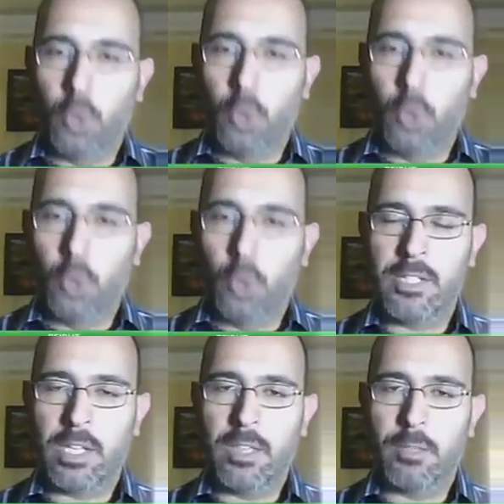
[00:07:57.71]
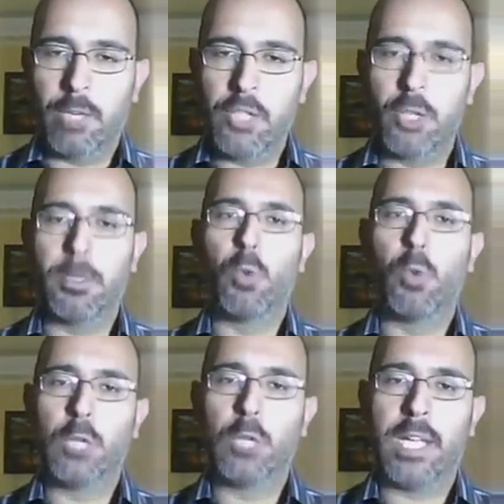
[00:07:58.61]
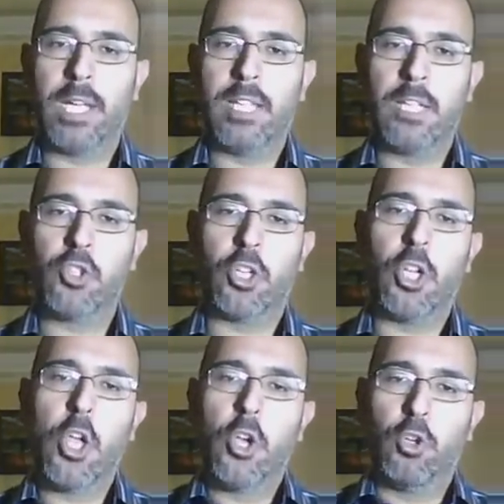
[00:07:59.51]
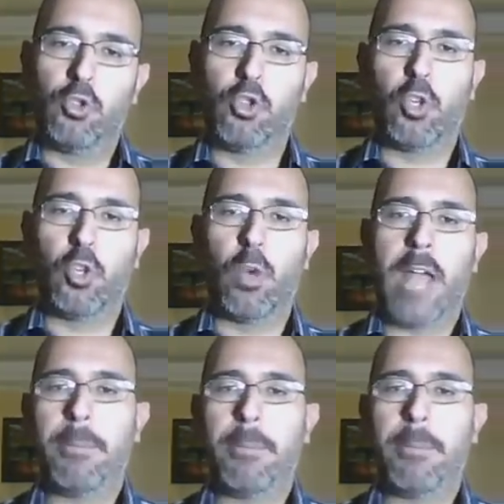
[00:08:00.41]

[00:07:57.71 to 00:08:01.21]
not just a danger in the region, but a worldwide danger due to what